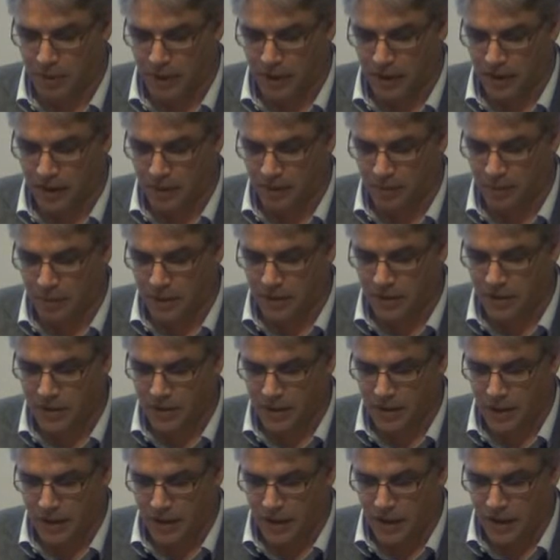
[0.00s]
by the government,
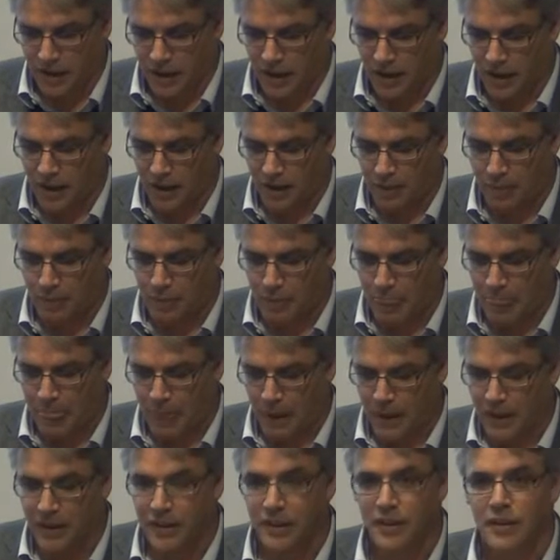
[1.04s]
and
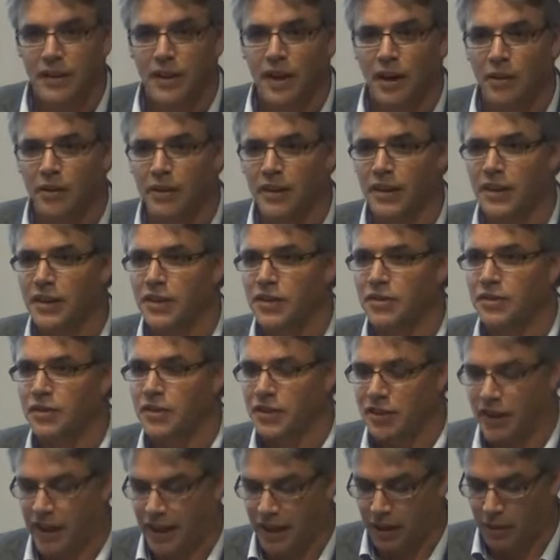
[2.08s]
I think the current industry
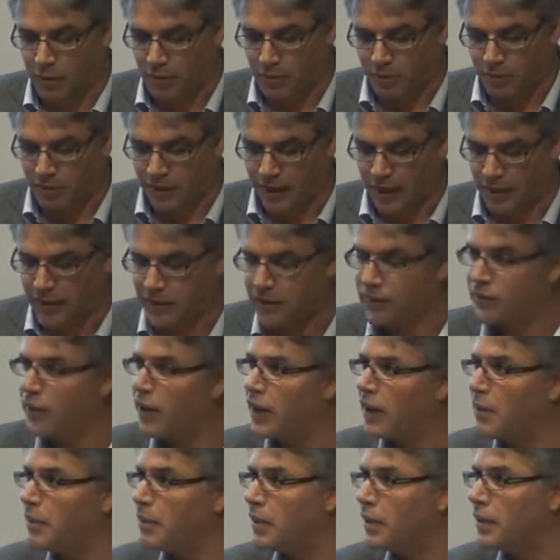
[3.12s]
shakeout reflects the
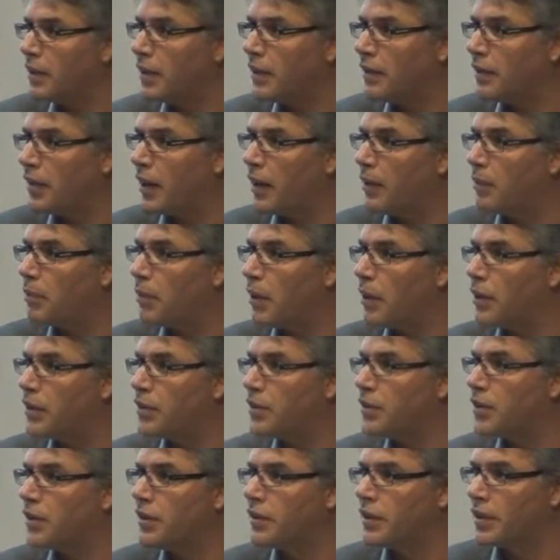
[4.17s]
viability of our
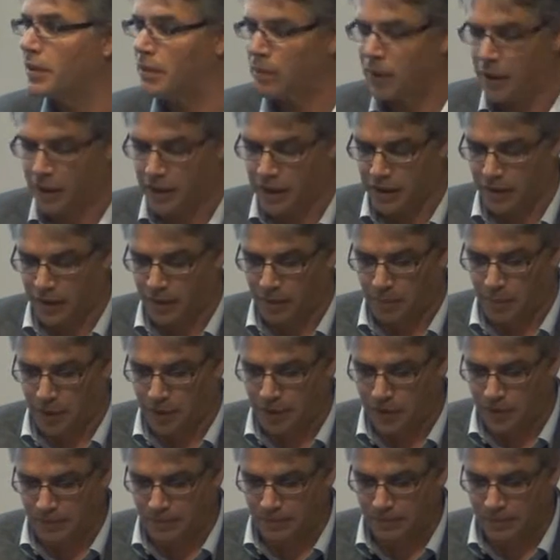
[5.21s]
approach to the market and our
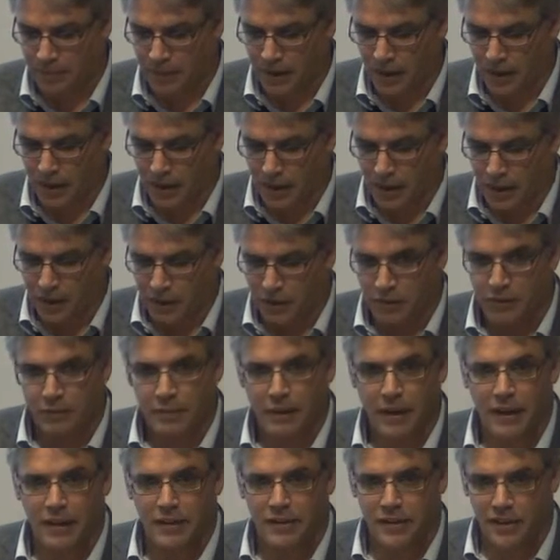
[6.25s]
model. We've
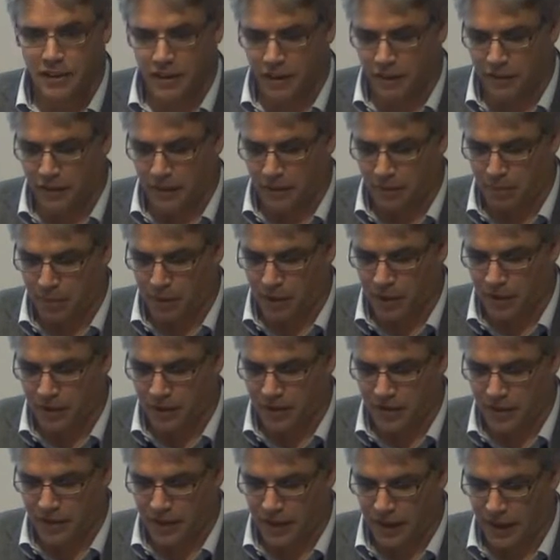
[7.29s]
made significant
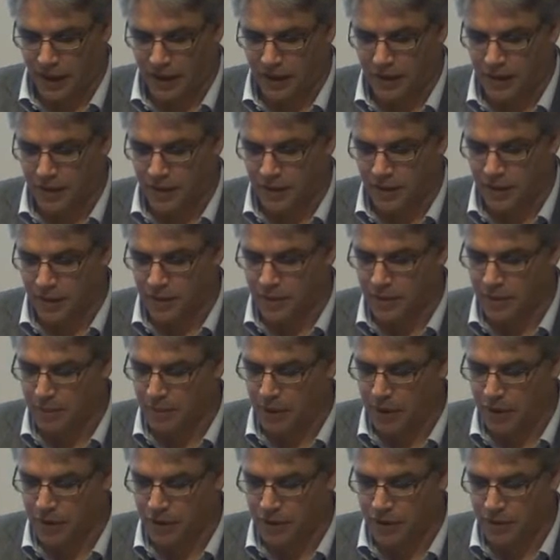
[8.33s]
progress to date in terms of the
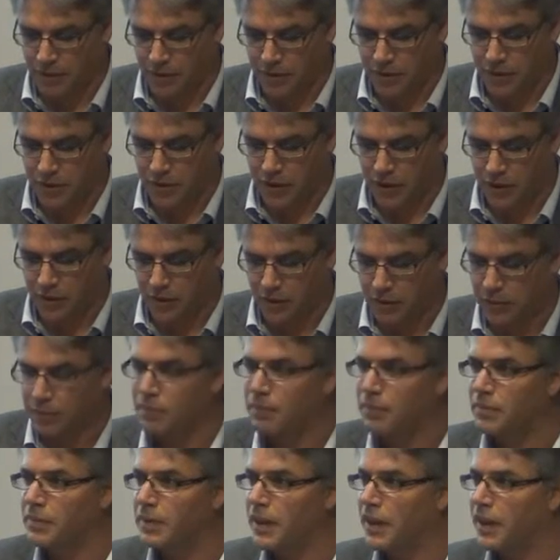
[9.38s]
partnership with Shuttle,
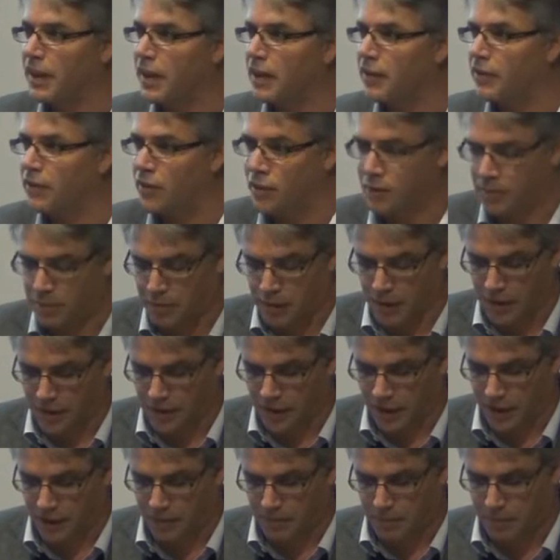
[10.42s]
getting our first
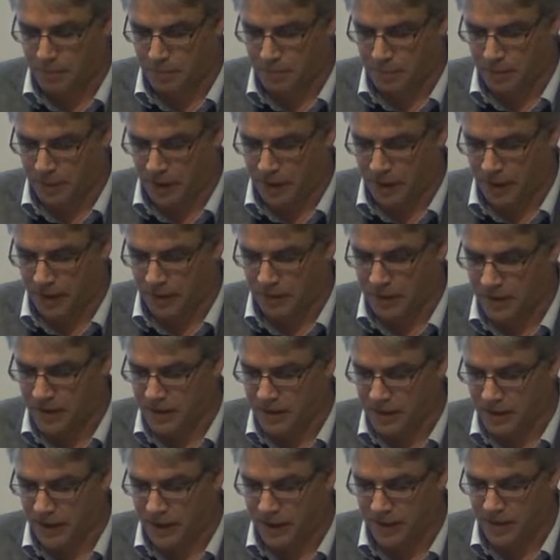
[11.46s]
prototype
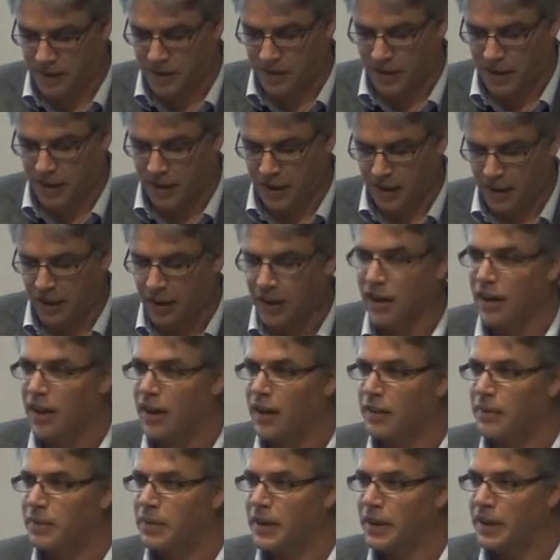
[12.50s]
into test,
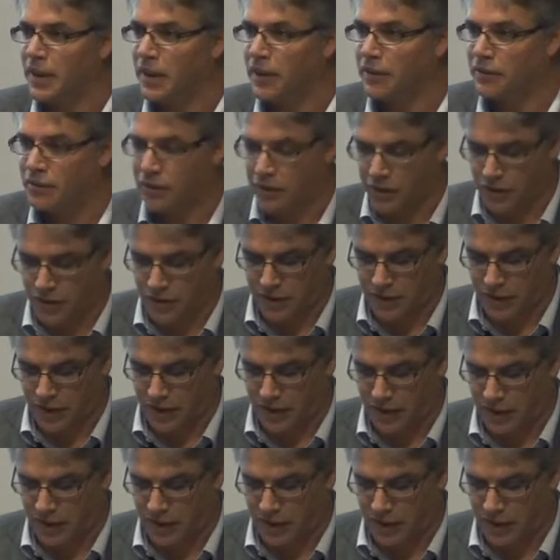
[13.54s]
getting our first